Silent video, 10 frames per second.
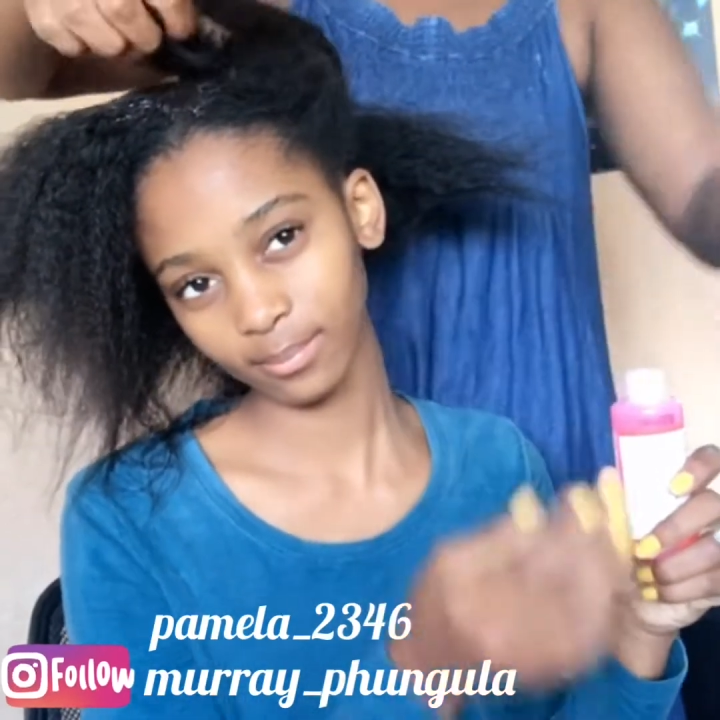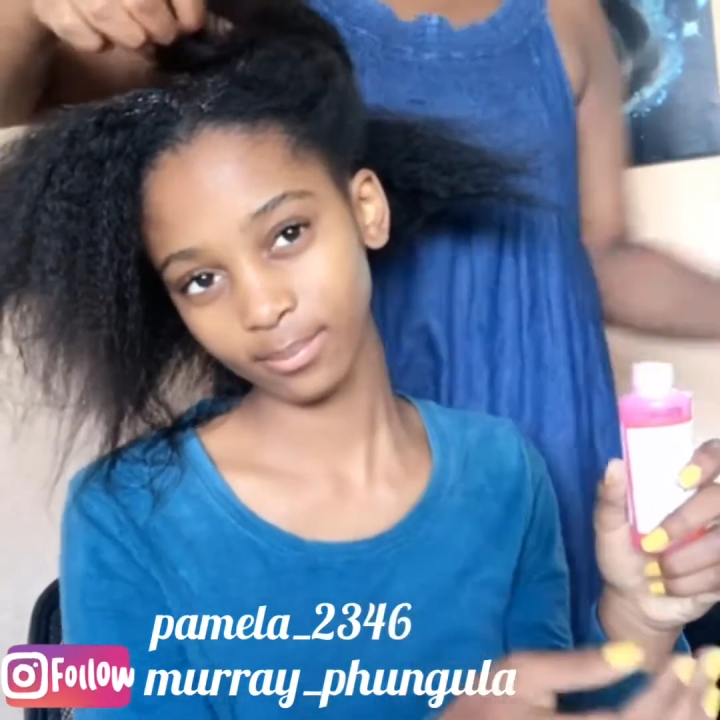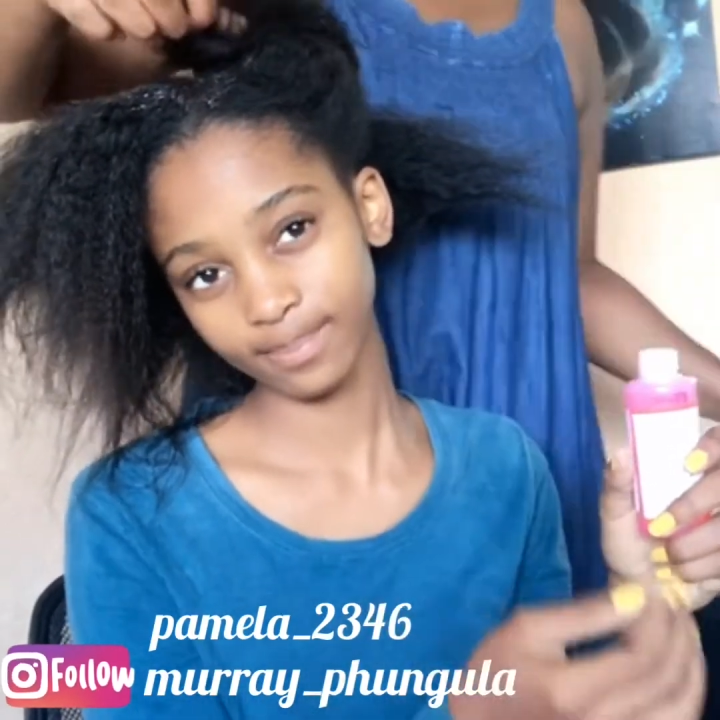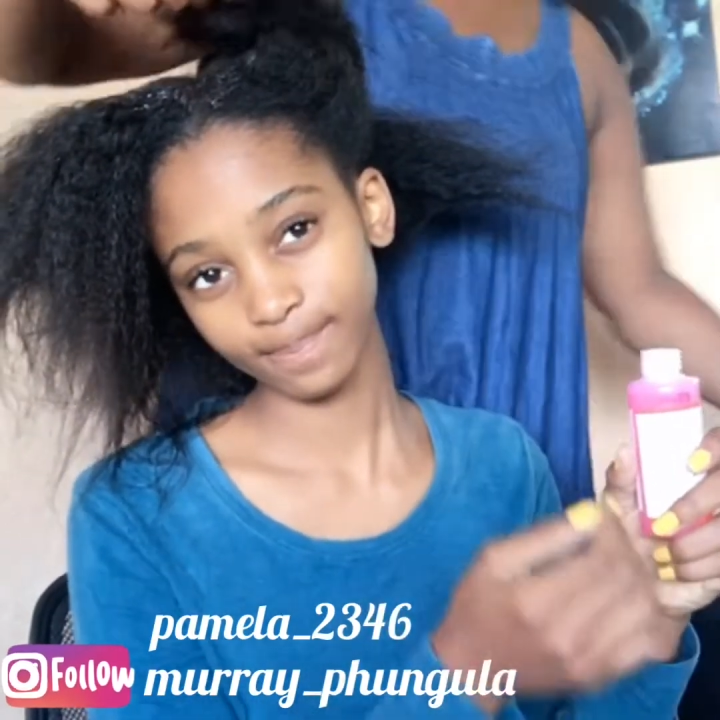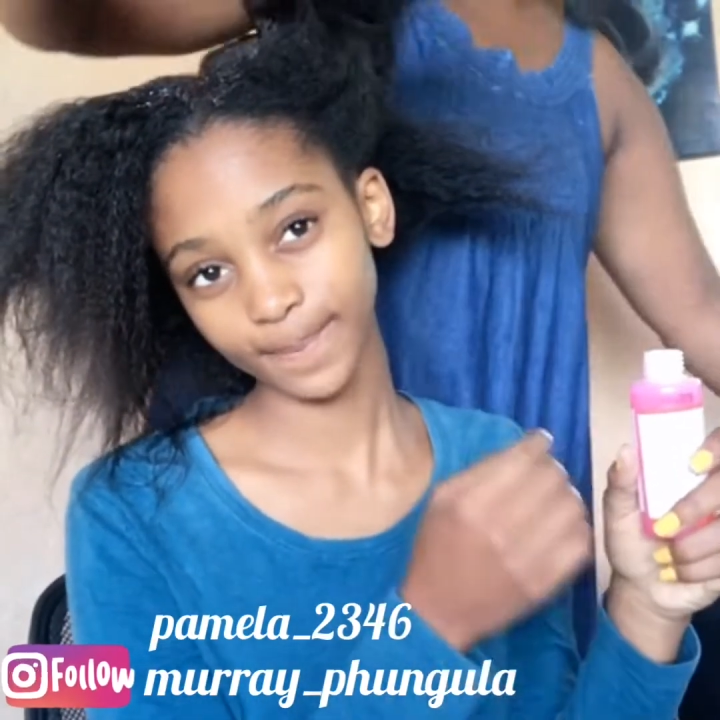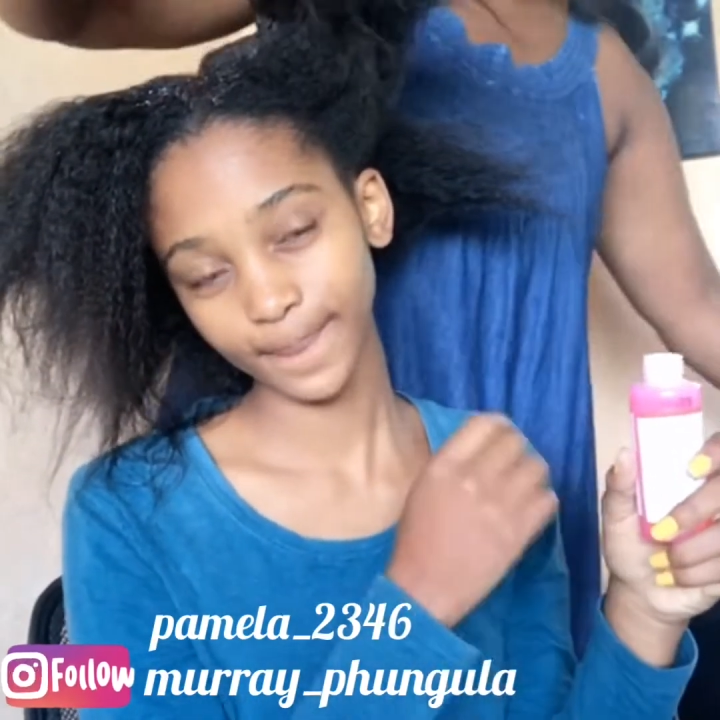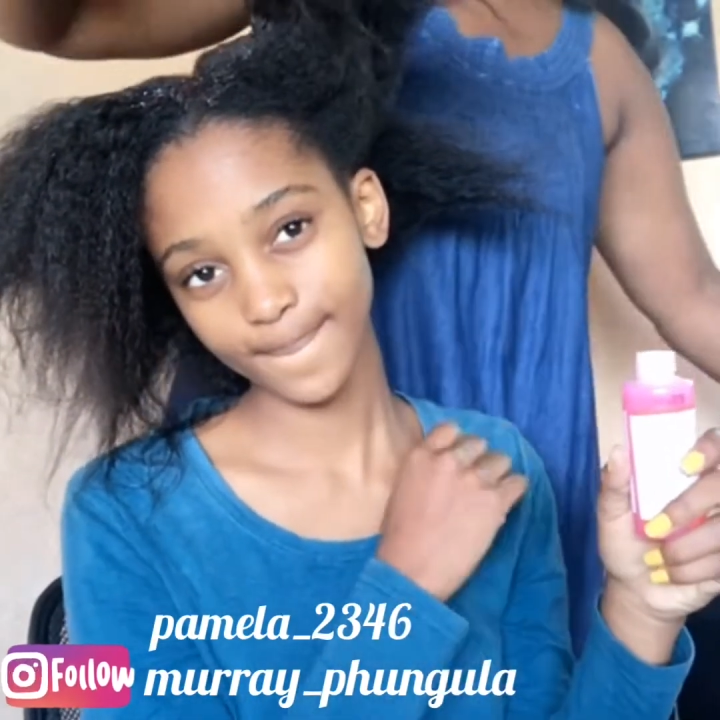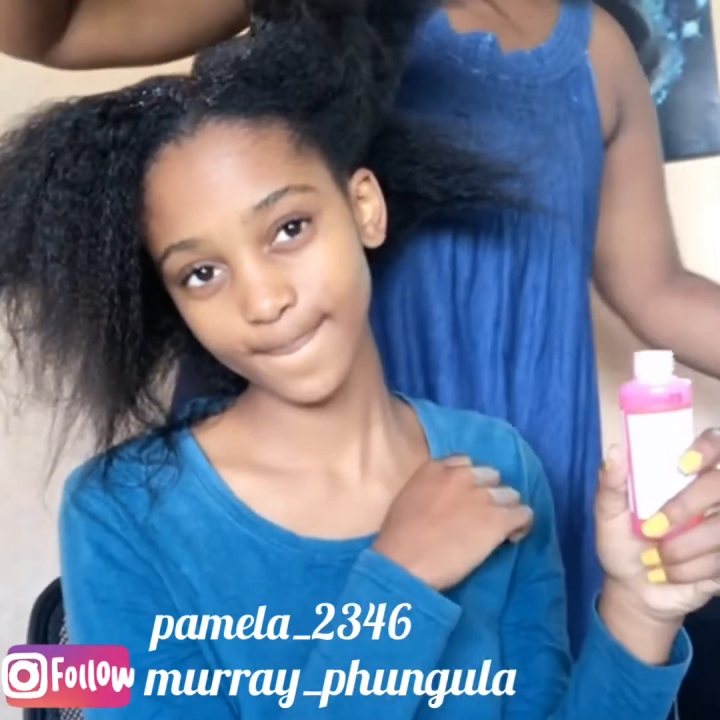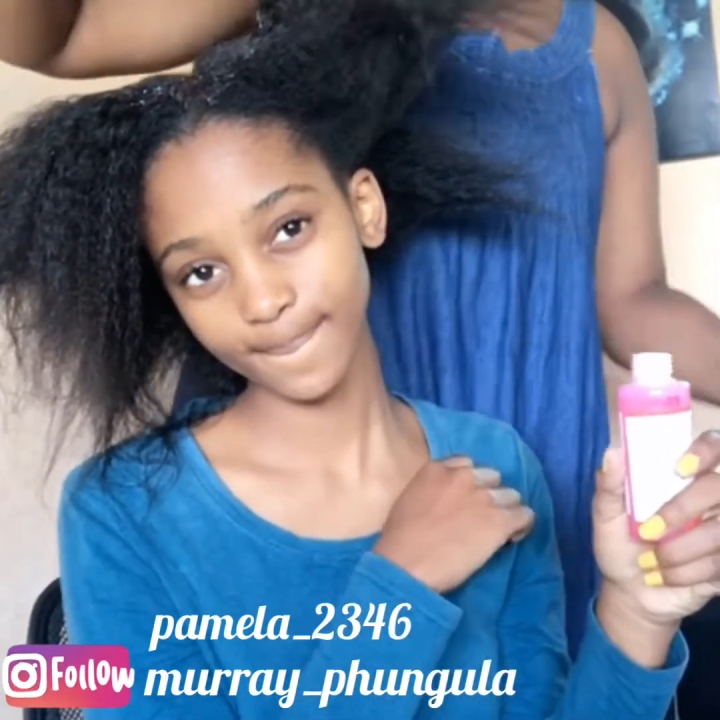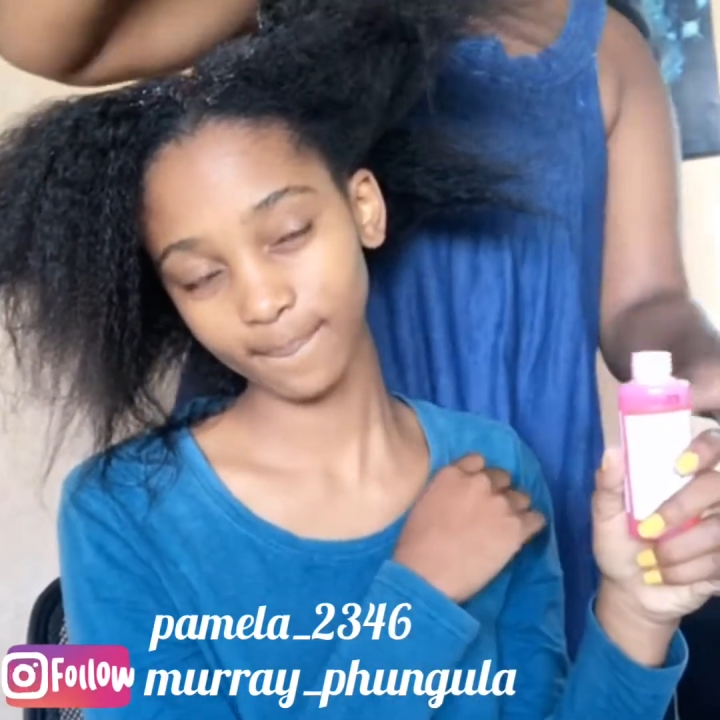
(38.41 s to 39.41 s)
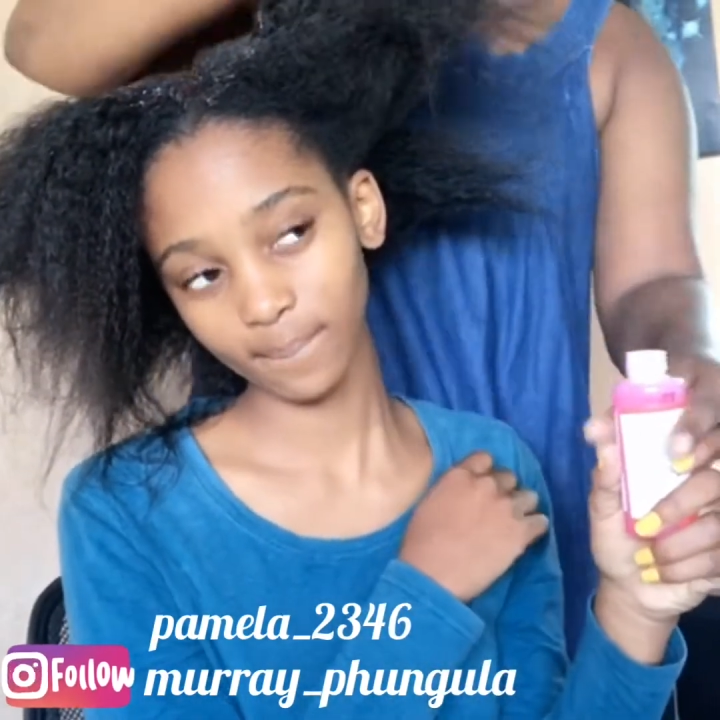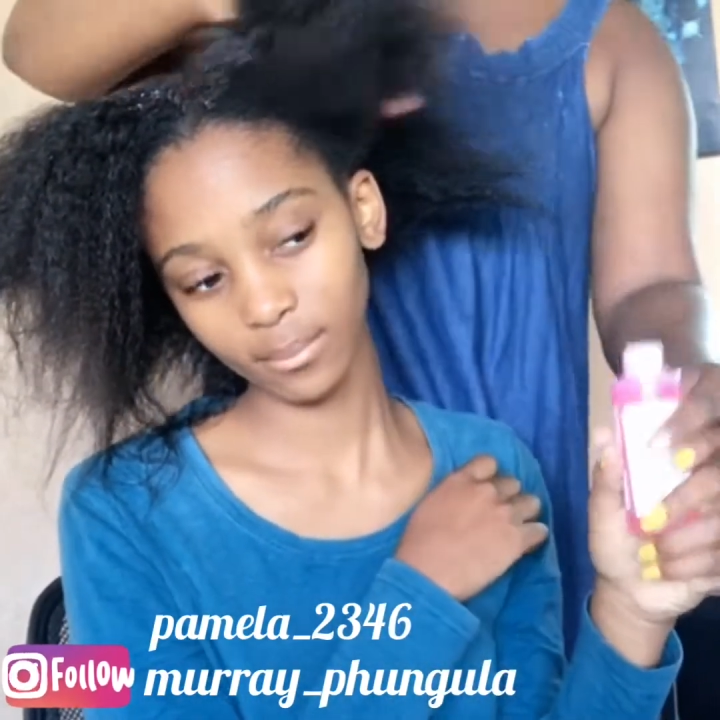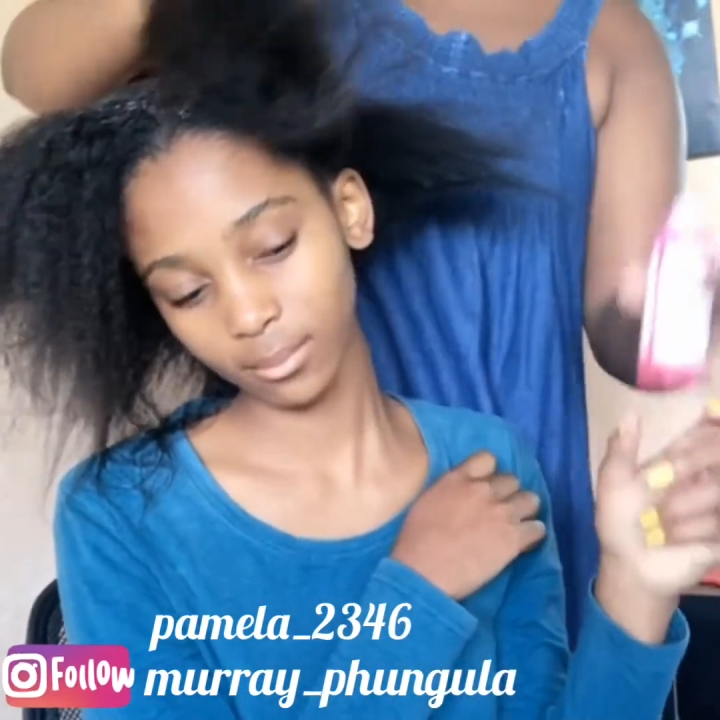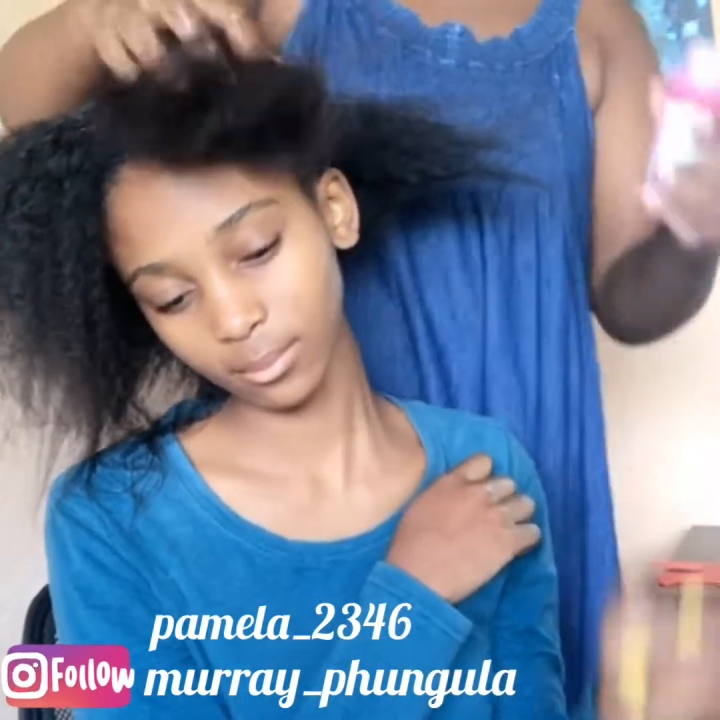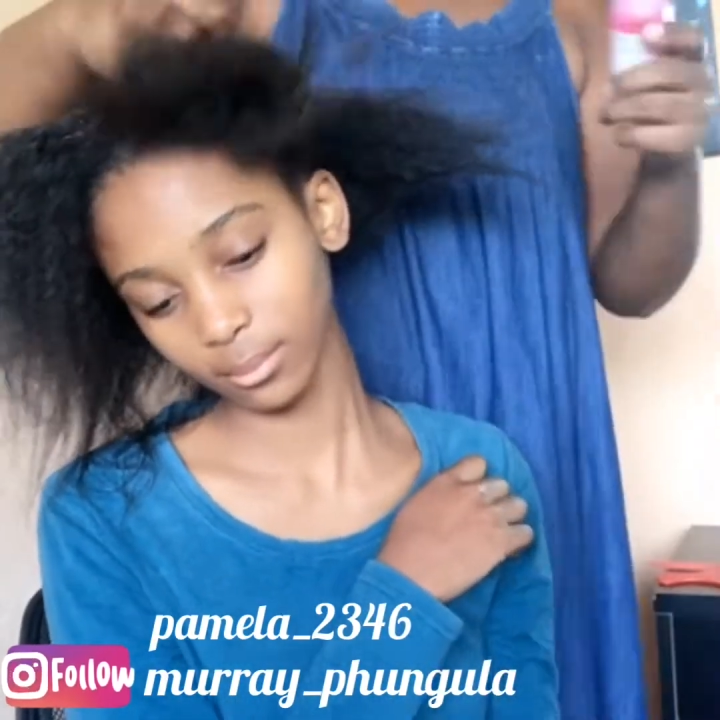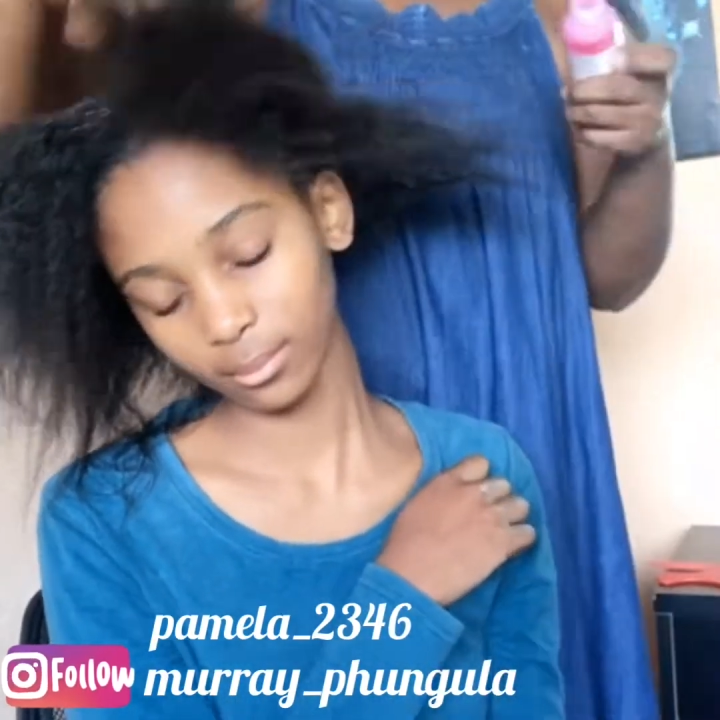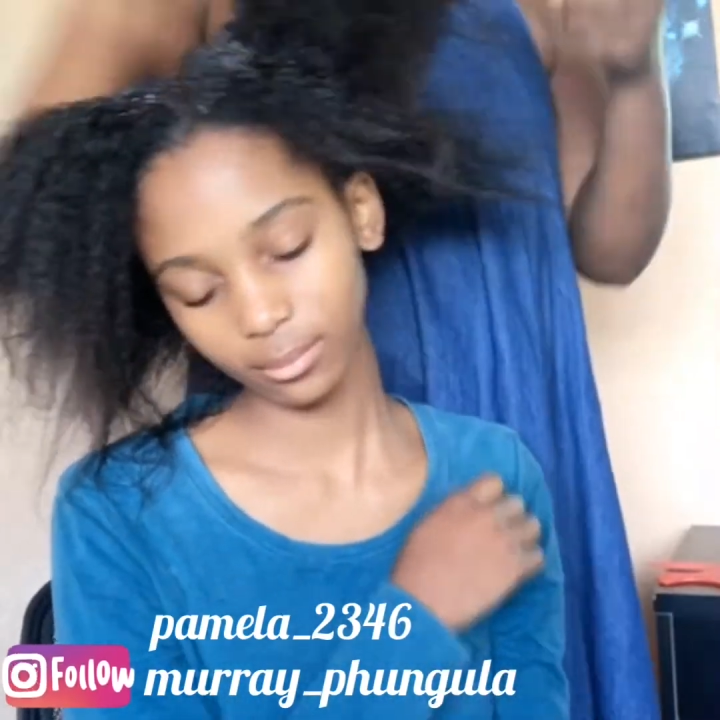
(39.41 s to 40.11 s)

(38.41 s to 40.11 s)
the healthy